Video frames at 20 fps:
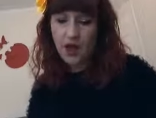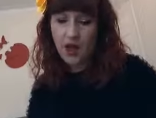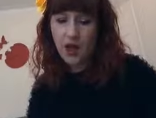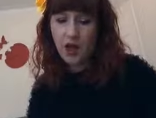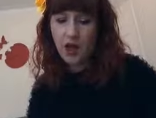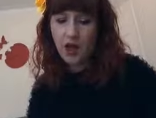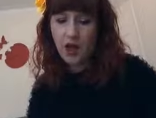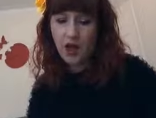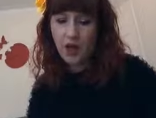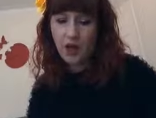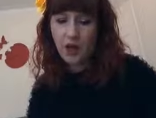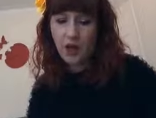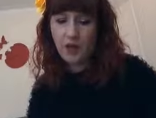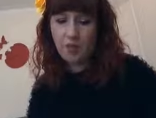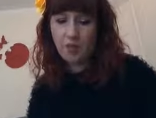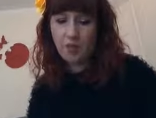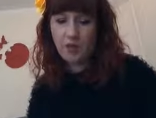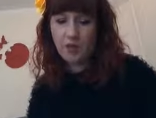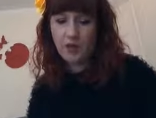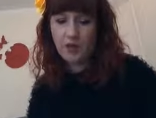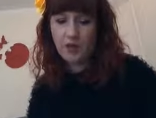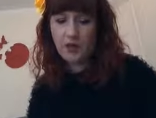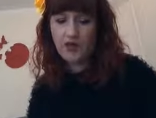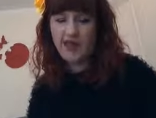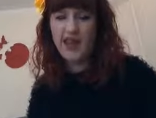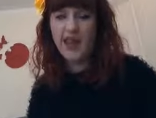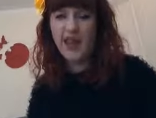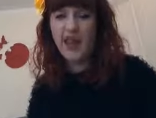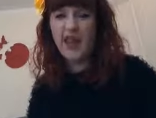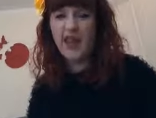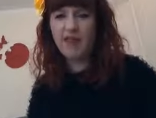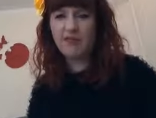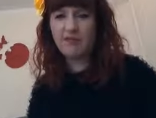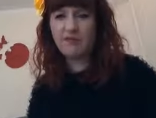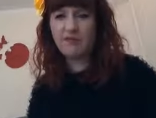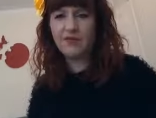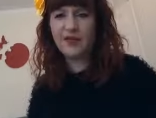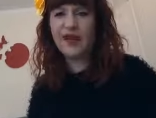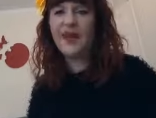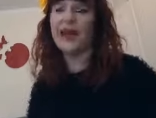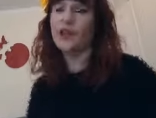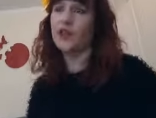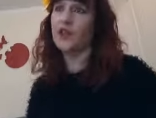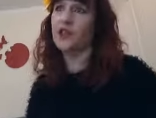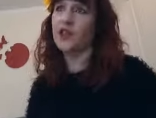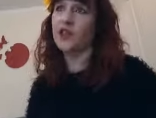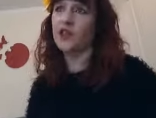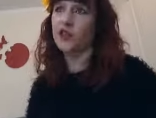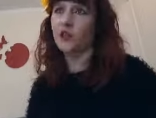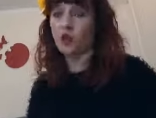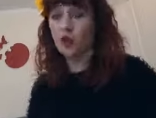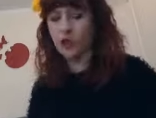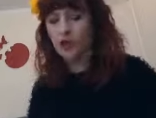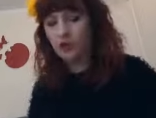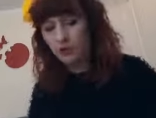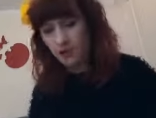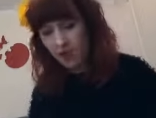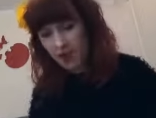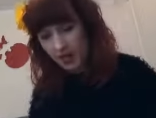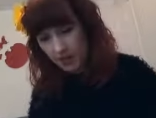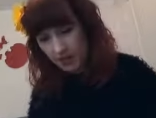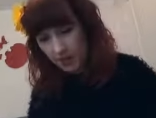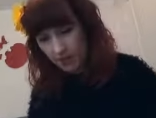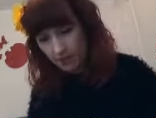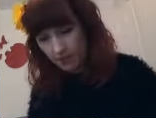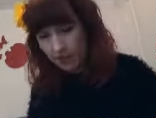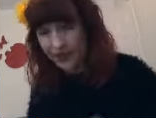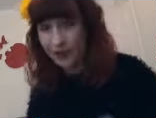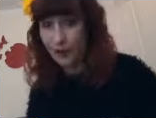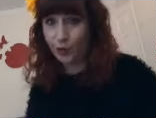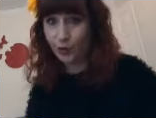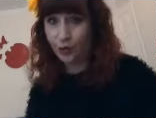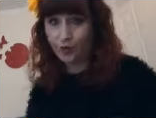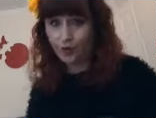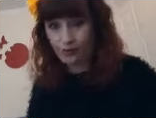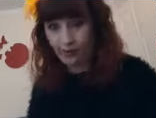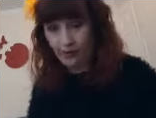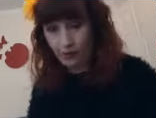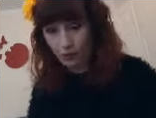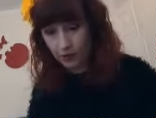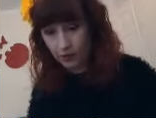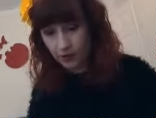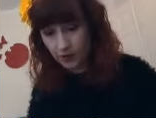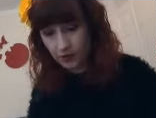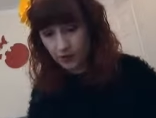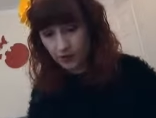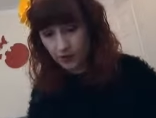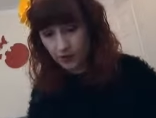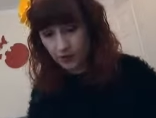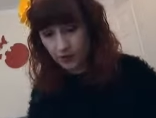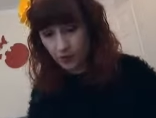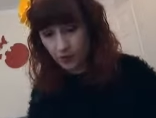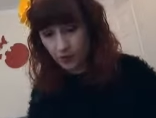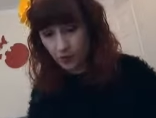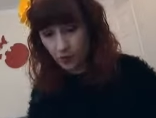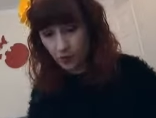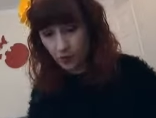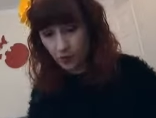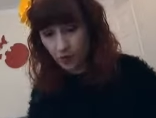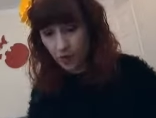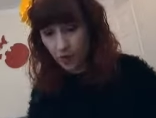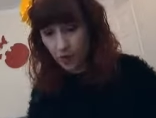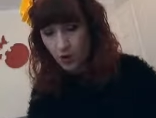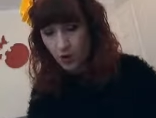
Um, yeah, I do take sugar um, and I do take milk. So